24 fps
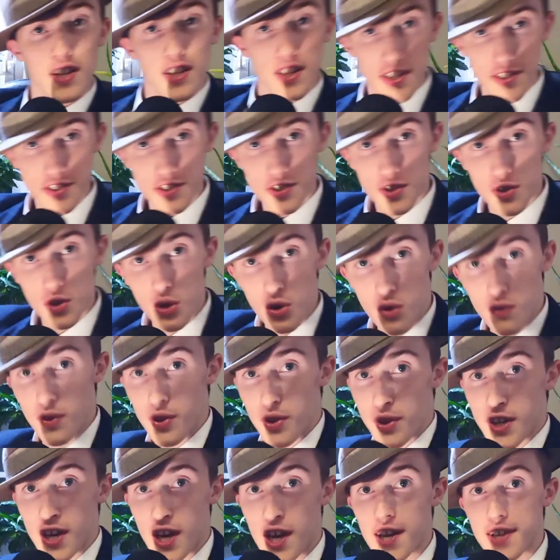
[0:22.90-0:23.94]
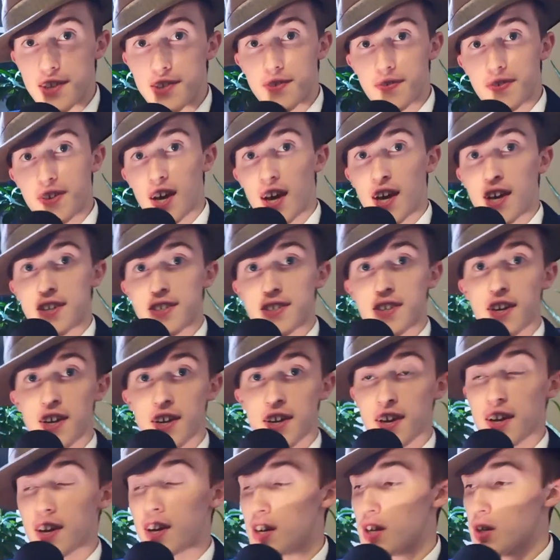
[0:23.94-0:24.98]
let's go over the kinds of
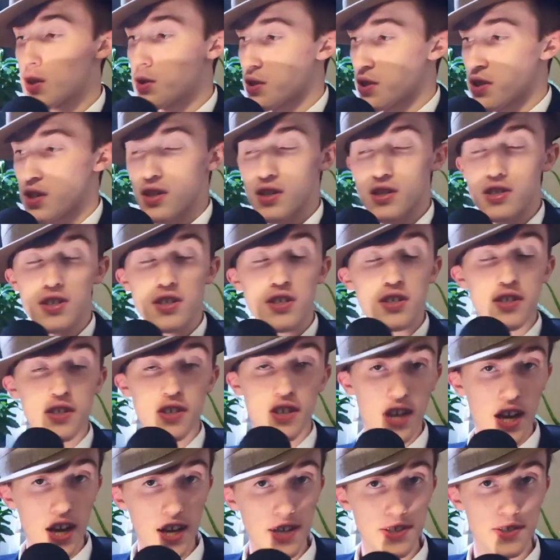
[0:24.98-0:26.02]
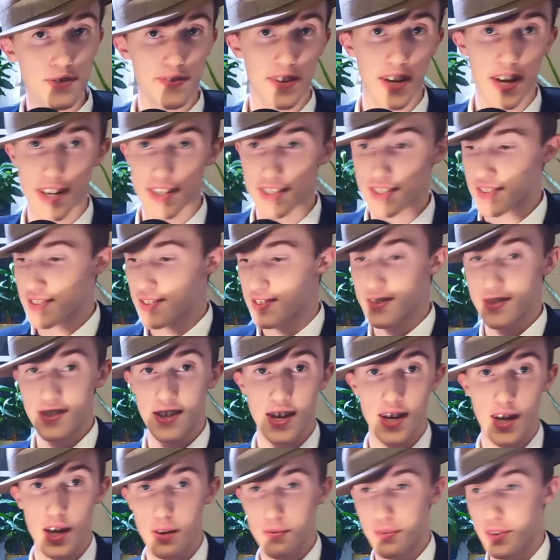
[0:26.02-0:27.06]
cacti, or the kinds of cactuses that
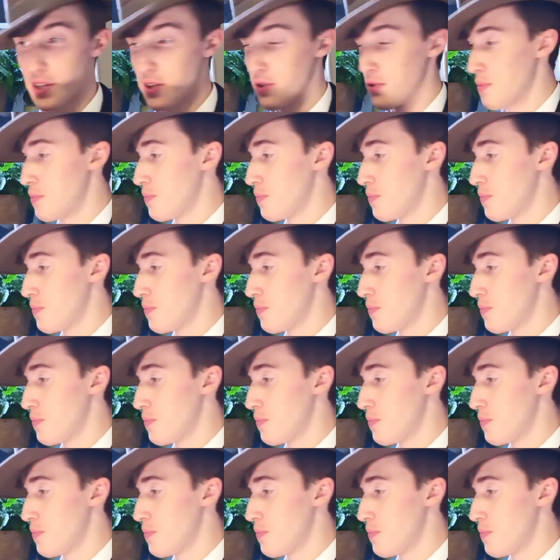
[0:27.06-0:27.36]
I have here.